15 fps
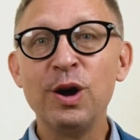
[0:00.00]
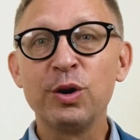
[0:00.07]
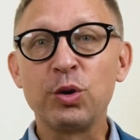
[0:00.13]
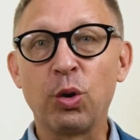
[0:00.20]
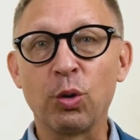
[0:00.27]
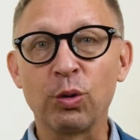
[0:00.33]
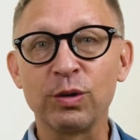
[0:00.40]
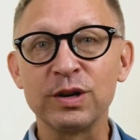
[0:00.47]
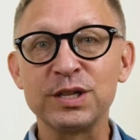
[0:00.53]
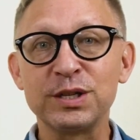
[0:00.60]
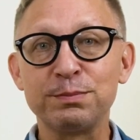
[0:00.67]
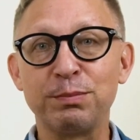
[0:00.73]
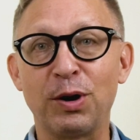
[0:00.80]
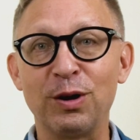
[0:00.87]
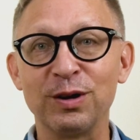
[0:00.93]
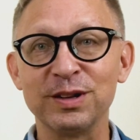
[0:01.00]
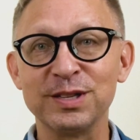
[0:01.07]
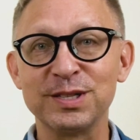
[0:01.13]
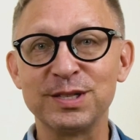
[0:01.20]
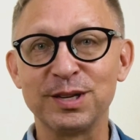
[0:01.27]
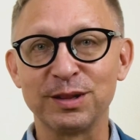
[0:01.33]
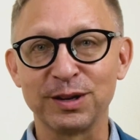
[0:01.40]

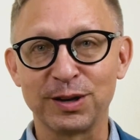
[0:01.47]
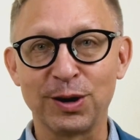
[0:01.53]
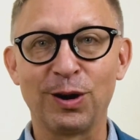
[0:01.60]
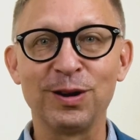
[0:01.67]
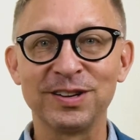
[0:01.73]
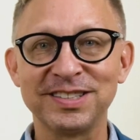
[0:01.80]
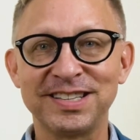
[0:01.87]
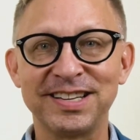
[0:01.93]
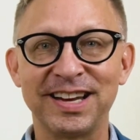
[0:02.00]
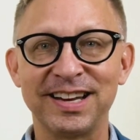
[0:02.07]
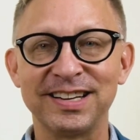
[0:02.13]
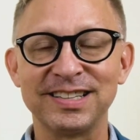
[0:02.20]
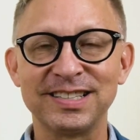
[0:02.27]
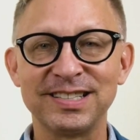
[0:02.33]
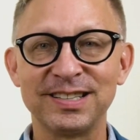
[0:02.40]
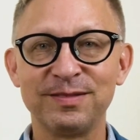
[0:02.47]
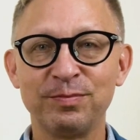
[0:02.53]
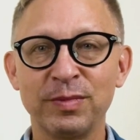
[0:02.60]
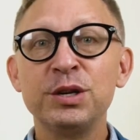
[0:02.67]
corresponds to the content.